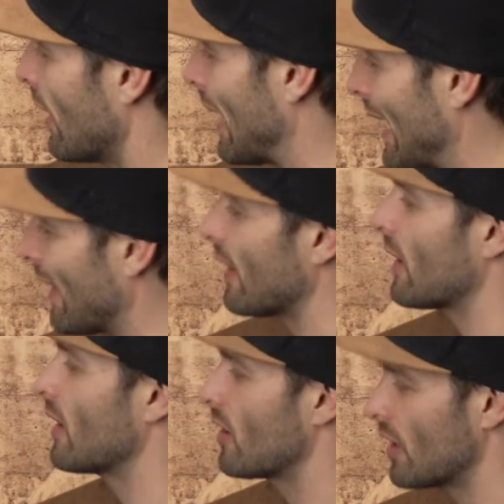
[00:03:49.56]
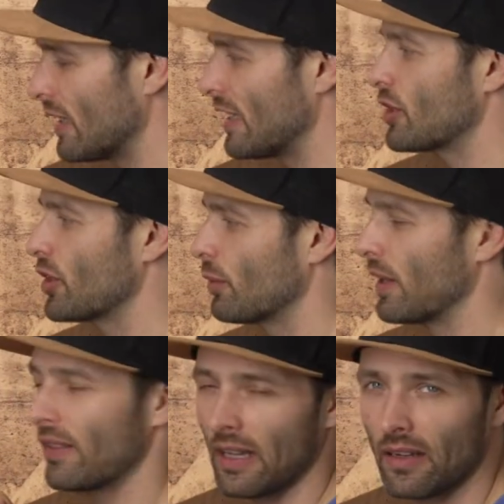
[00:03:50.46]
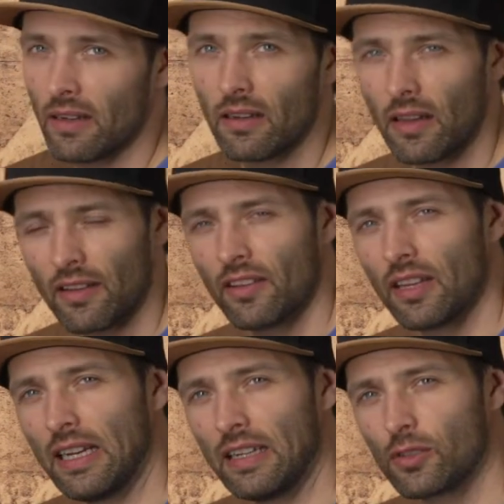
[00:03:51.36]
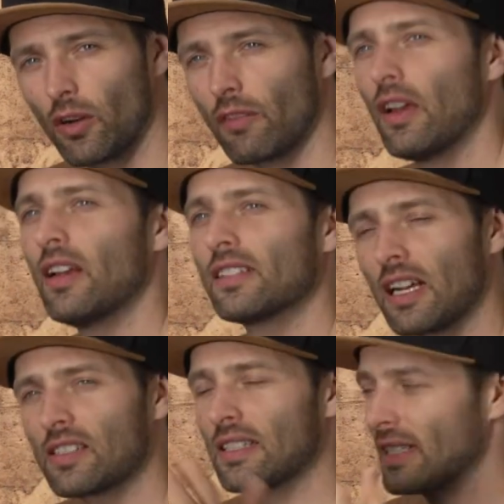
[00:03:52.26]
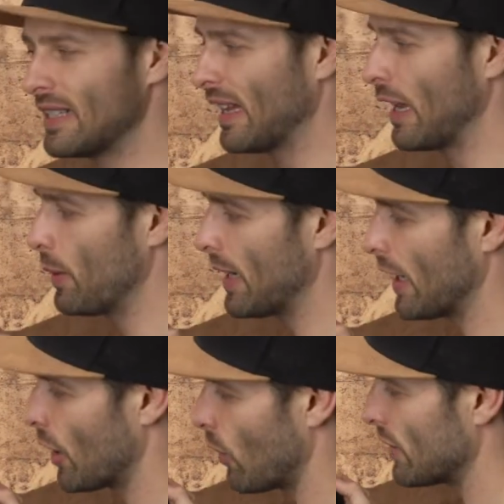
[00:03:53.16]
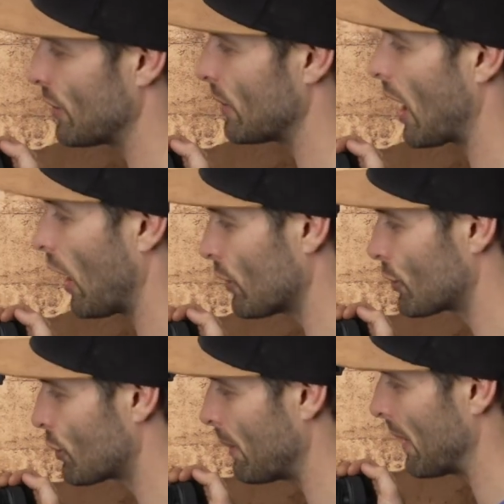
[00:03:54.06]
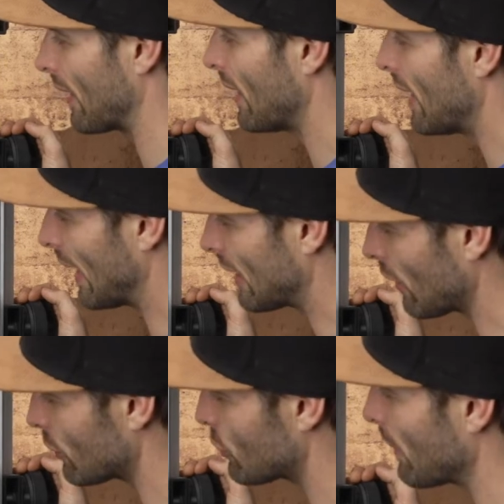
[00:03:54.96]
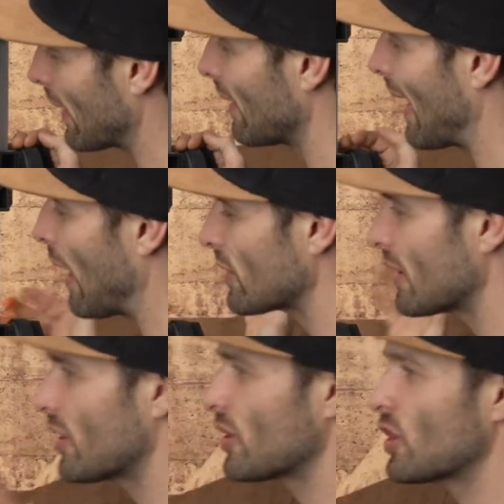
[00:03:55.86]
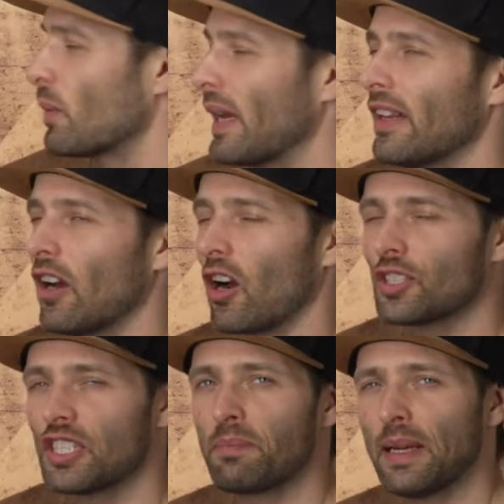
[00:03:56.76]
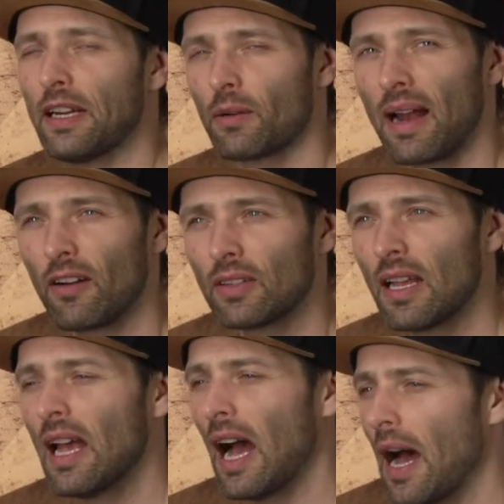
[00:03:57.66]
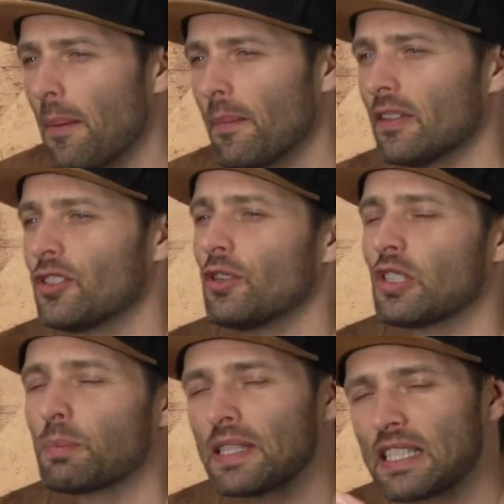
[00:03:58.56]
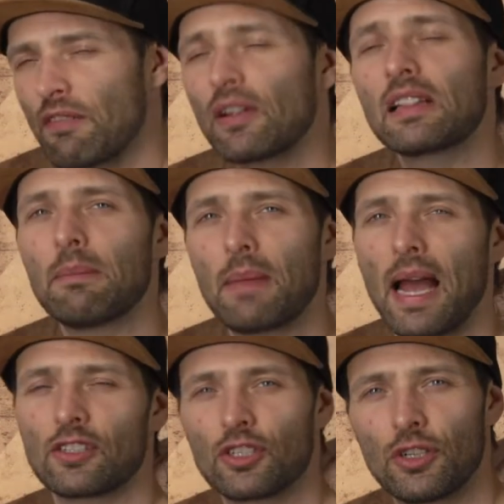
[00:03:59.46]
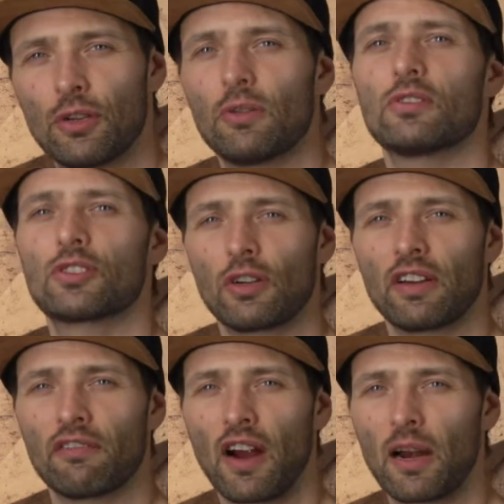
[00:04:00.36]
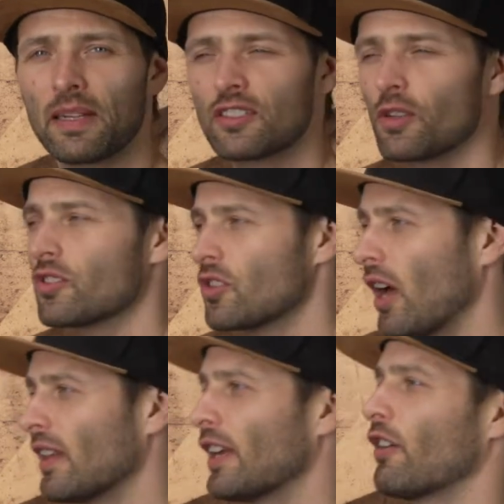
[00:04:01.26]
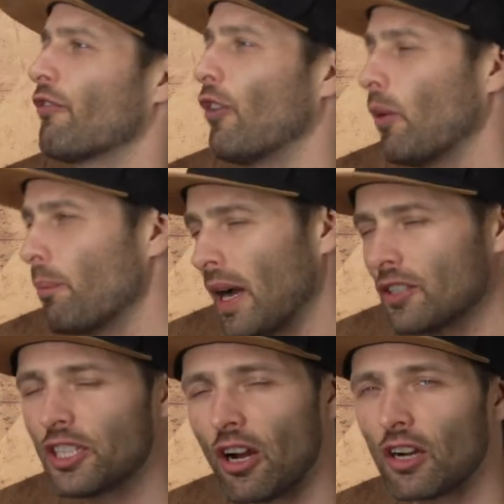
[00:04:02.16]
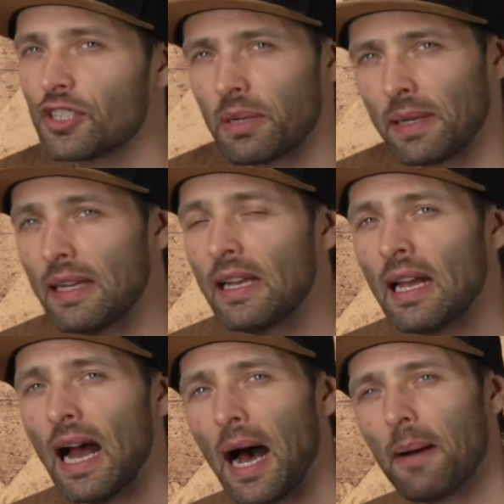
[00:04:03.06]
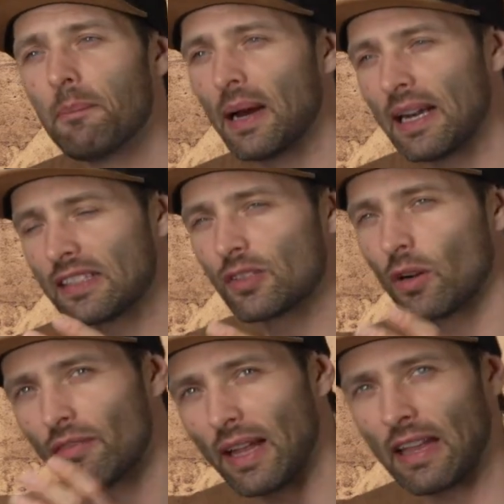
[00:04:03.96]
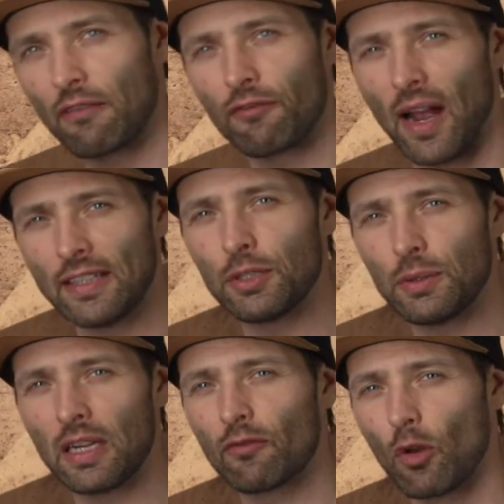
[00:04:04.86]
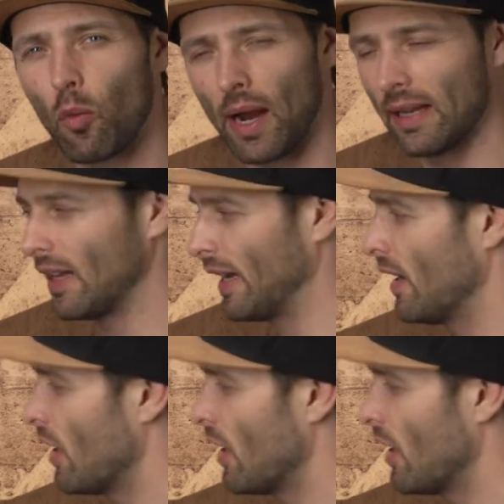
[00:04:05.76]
in the condition within the sort of tungsten to daylight, we can go into color trimming, and color trimming allows us to swing the R G B around um, to specifically match to certain environments. So it's not like your full punchy R G B, um, but it's sort of like that fine tuning of the white light,